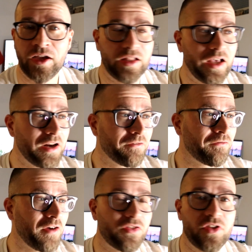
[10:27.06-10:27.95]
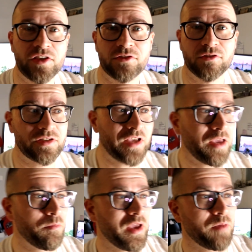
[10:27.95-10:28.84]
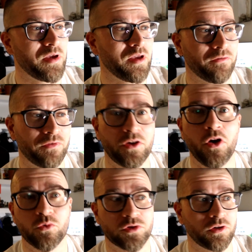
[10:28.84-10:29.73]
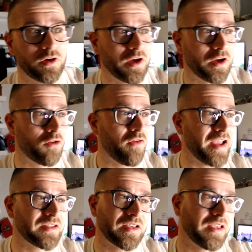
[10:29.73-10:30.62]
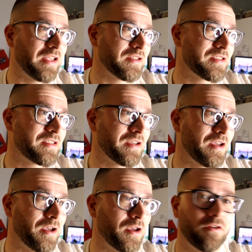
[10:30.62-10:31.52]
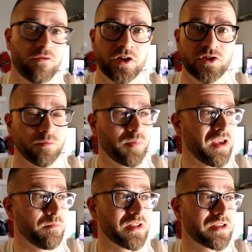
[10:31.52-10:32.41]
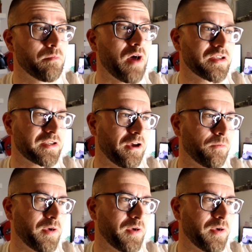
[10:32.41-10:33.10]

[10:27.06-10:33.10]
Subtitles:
a lot of things to say, maybe, if he goes on a rant against Russian pavements, Moscow